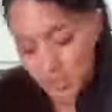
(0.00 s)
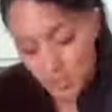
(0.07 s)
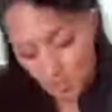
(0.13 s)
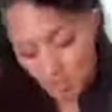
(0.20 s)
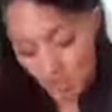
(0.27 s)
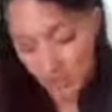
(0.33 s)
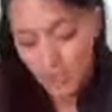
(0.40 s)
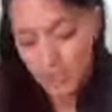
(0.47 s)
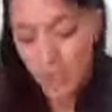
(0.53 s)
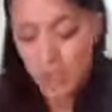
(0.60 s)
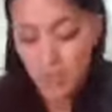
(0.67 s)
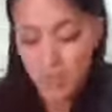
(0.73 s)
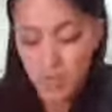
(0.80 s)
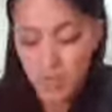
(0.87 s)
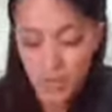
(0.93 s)
So I
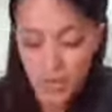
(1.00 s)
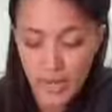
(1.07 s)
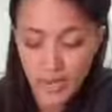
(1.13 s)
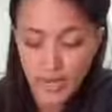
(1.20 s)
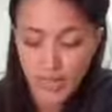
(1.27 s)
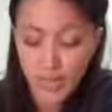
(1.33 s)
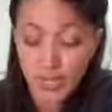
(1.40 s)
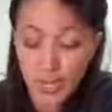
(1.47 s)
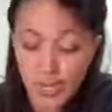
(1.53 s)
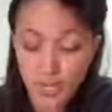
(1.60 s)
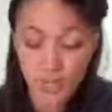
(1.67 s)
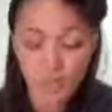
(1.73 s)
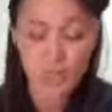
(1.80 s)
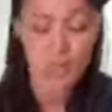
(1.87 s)
have jasmine